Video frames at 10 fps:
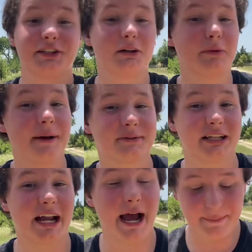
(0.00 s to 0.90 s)
the whips
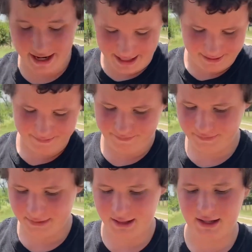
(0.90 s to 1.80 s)
that I made.
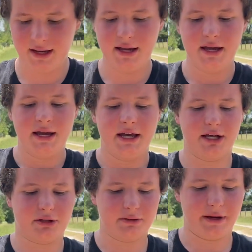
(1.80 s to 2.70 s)

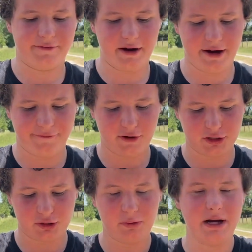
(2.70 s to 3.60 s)
This is my very
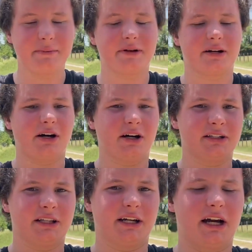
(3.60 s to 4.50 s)
first whip
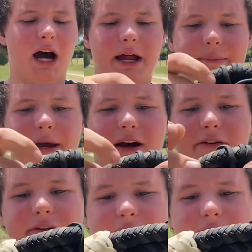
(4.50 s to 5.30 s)
called the Cottonmouth.